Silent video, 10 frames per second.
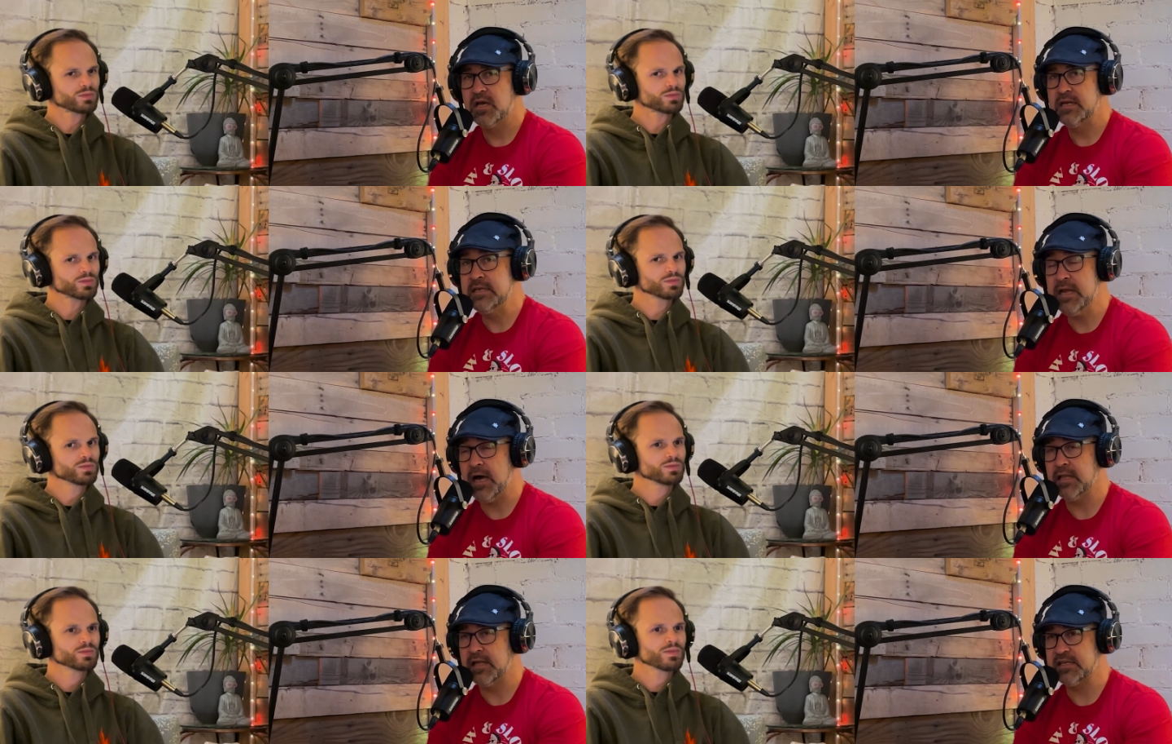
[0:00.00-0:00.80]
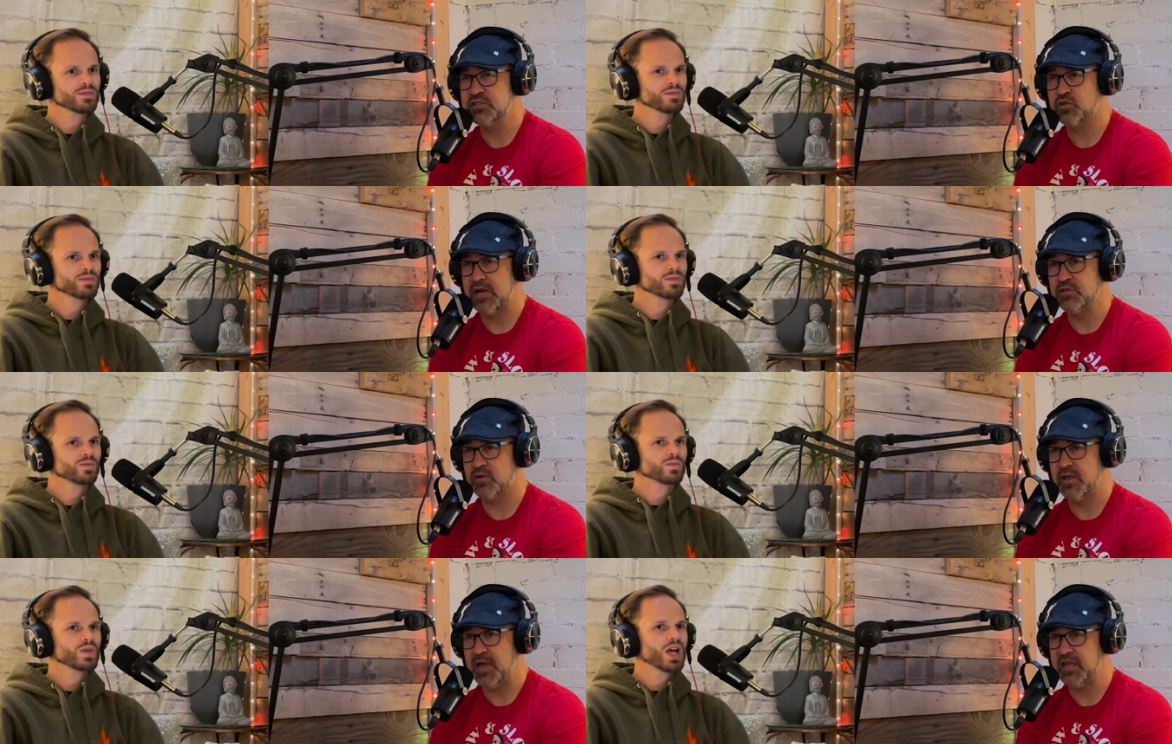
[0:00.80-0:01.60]
Speaker 1: Not like a strange
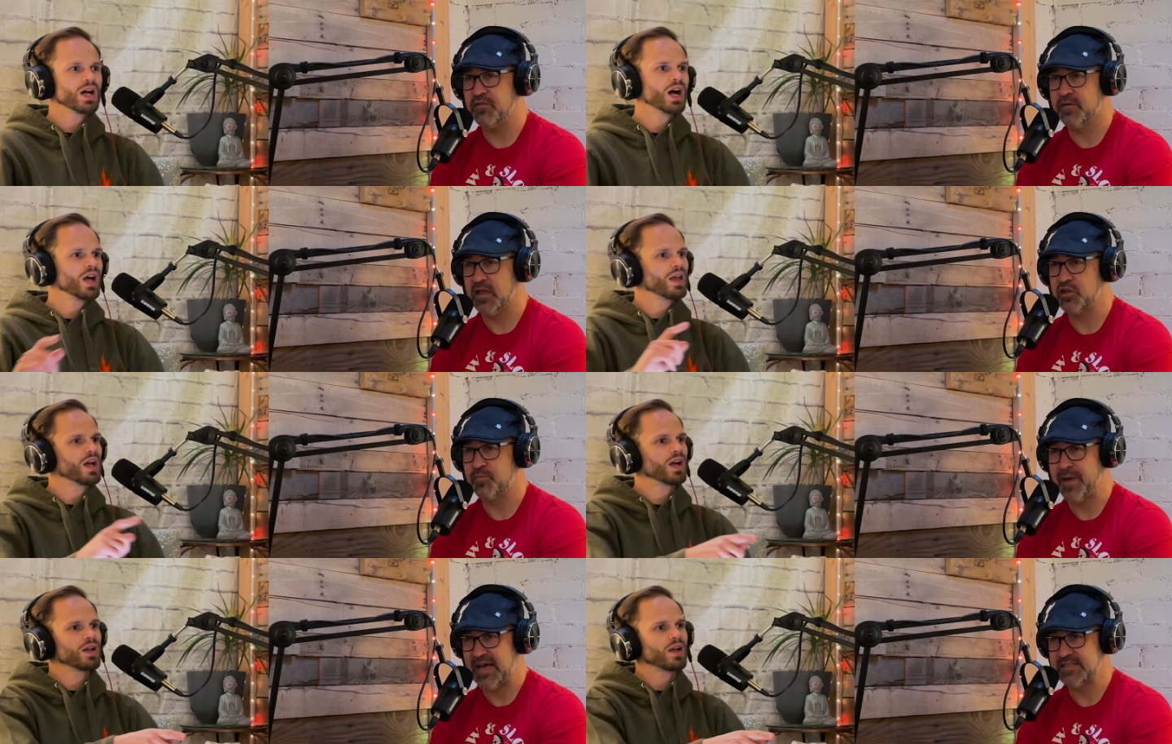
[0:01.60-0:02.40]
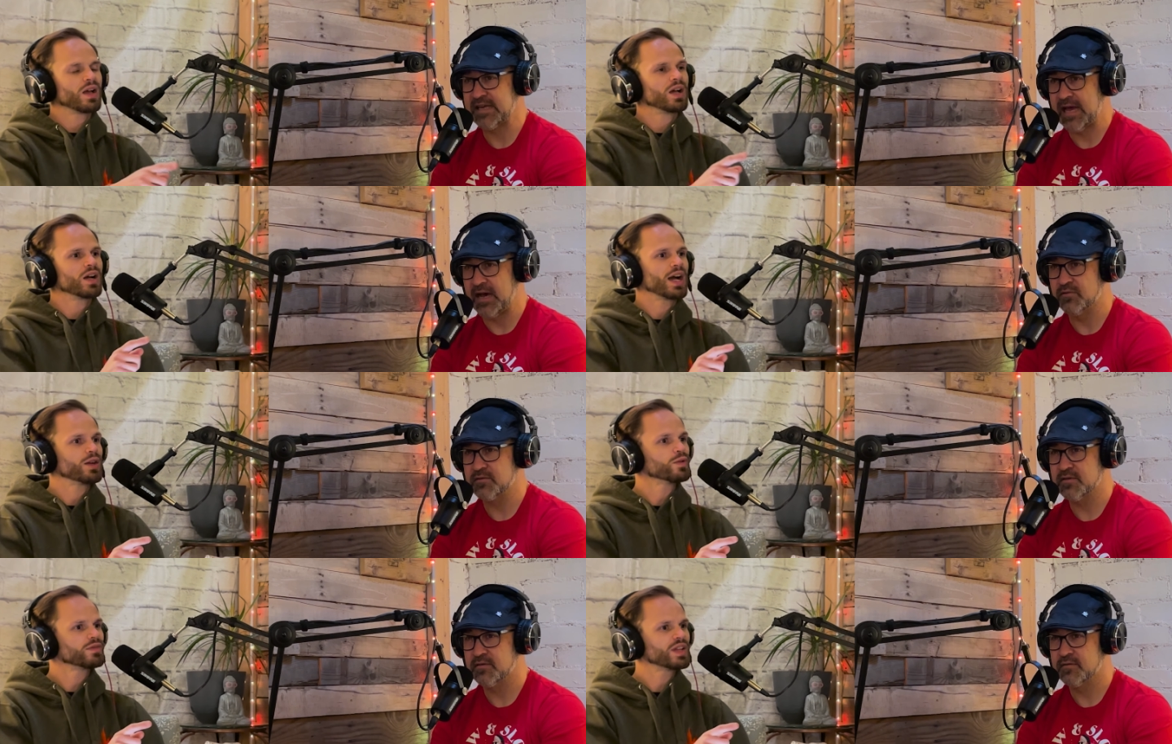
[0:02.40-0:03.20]
where they make you feel like you're passing out. I
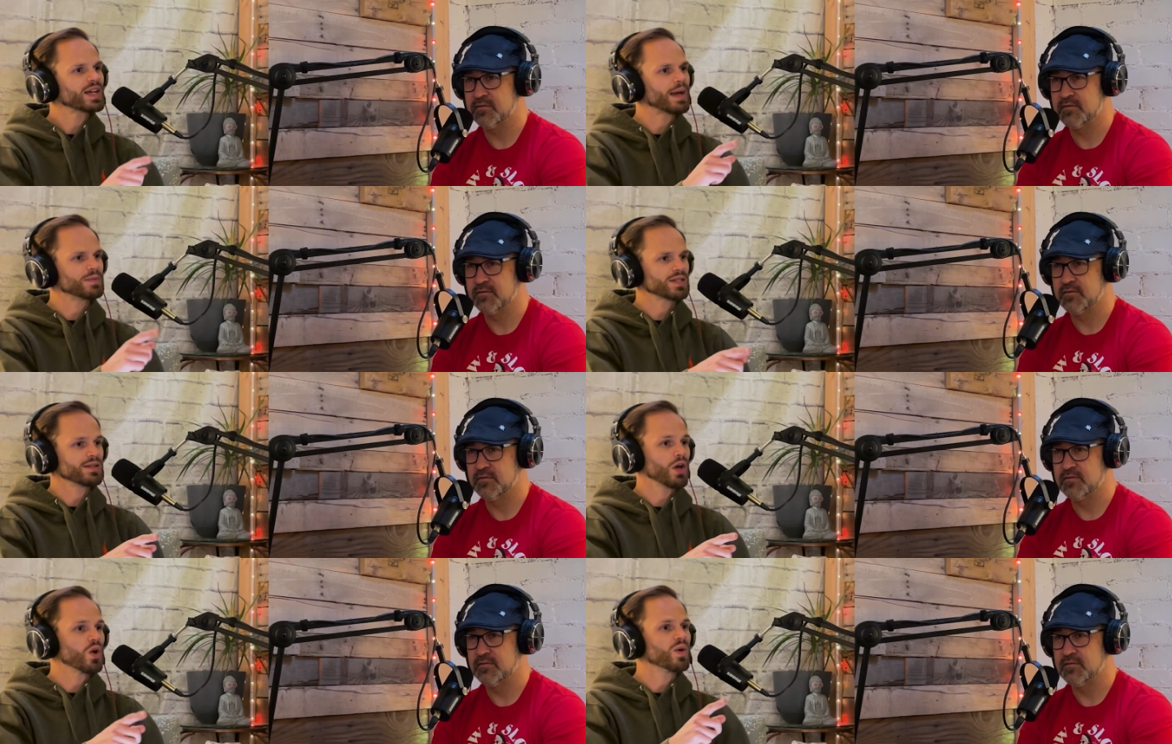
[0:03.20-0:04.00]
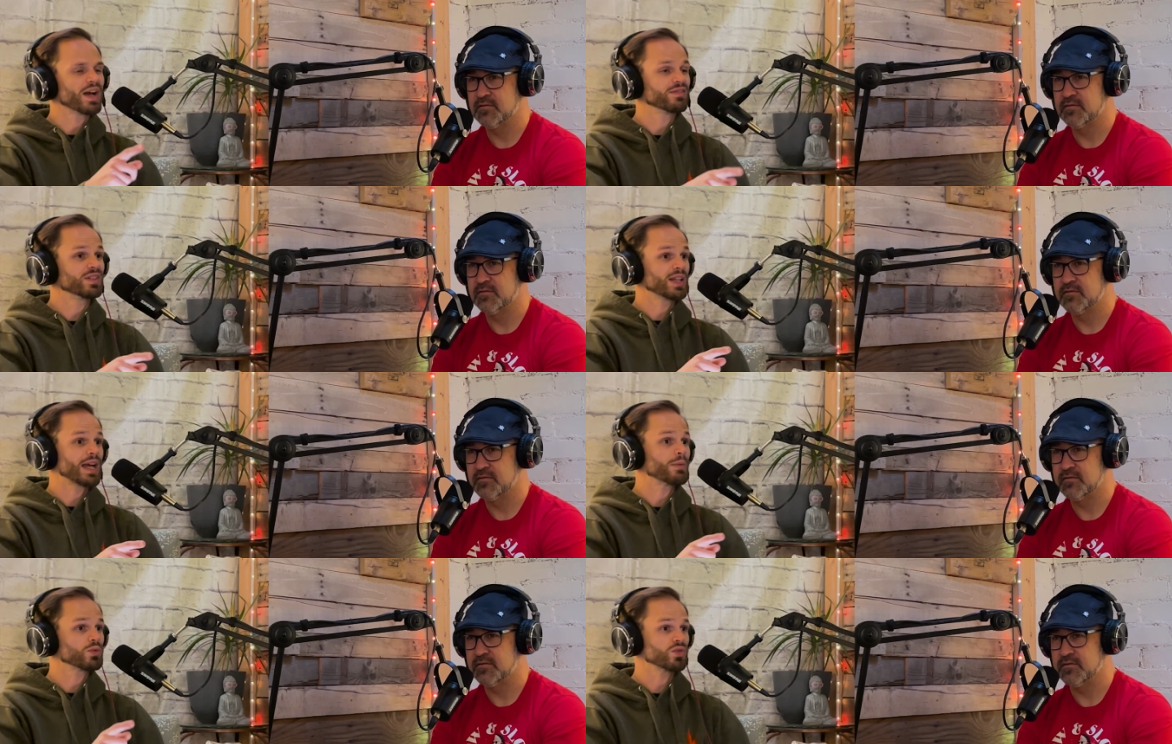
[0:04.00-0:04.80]
don't feel like I'm slow. I feel
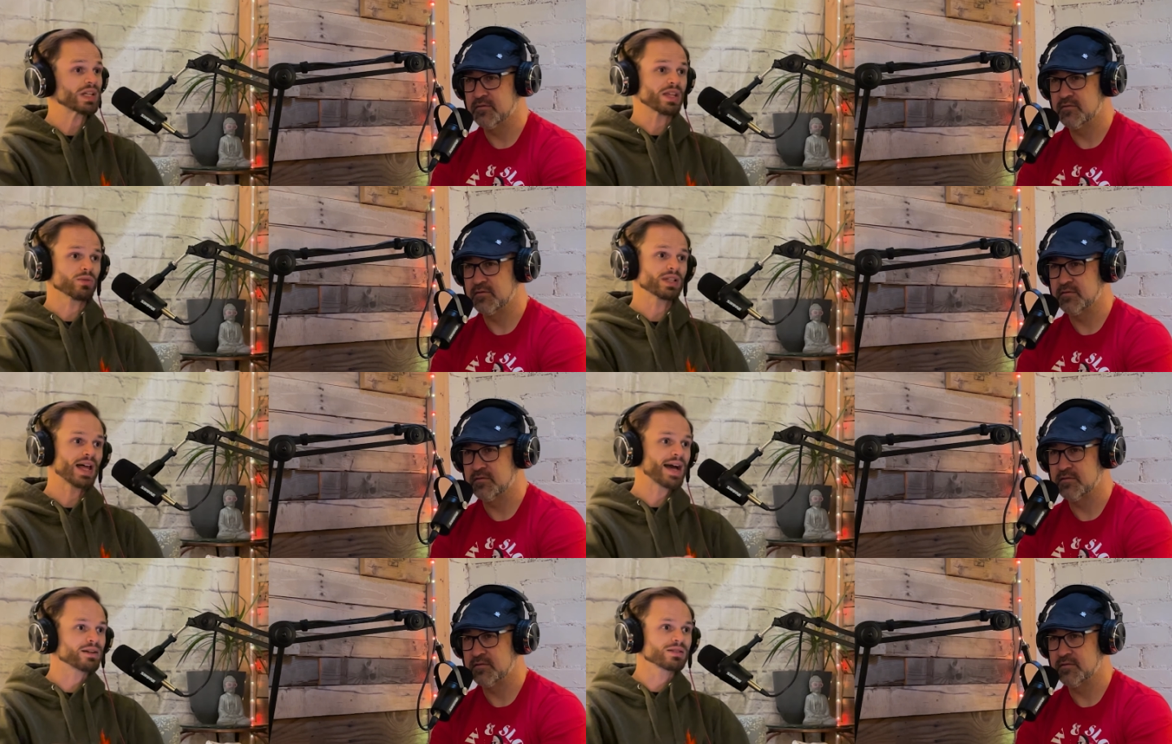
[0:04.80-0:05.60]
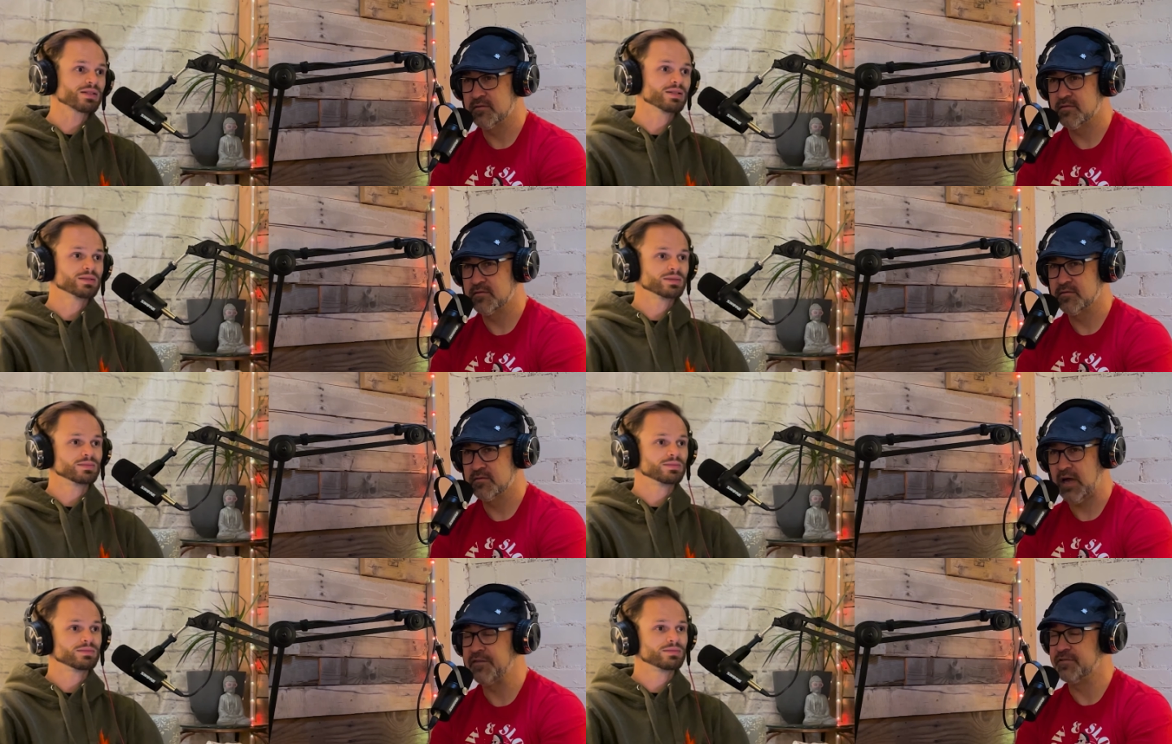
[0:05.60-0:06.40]
like I'm really relaxed.
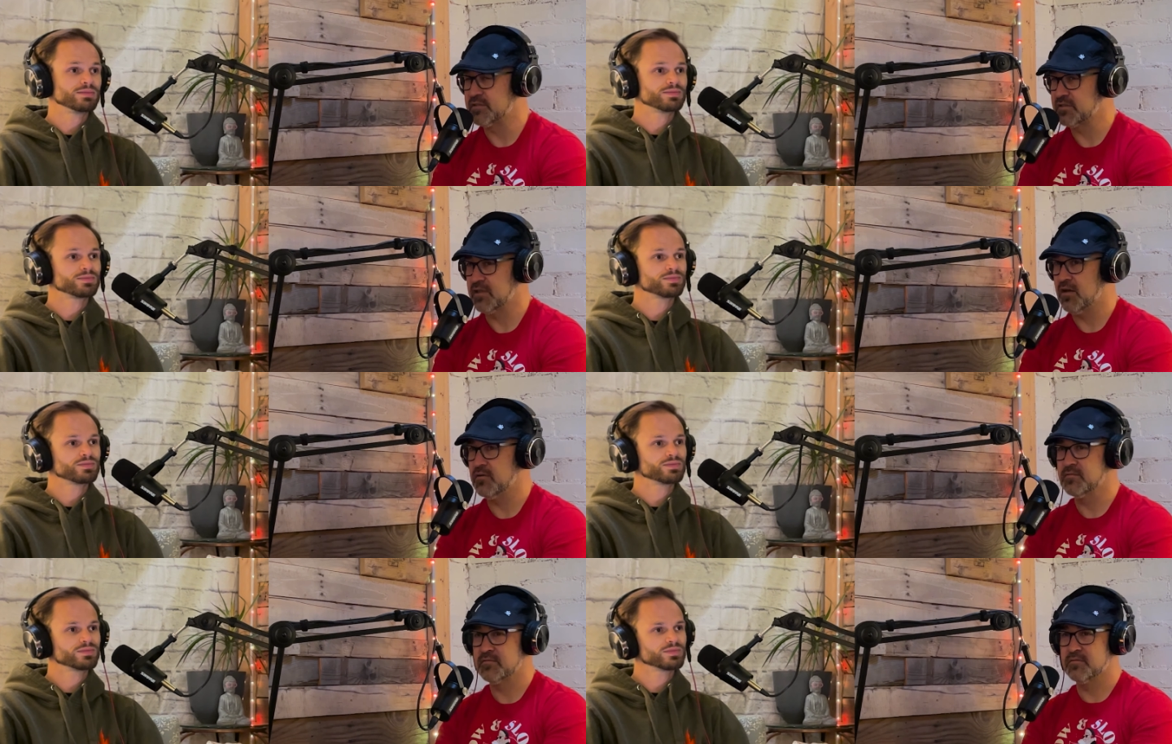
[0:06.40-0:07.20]
I feel slow.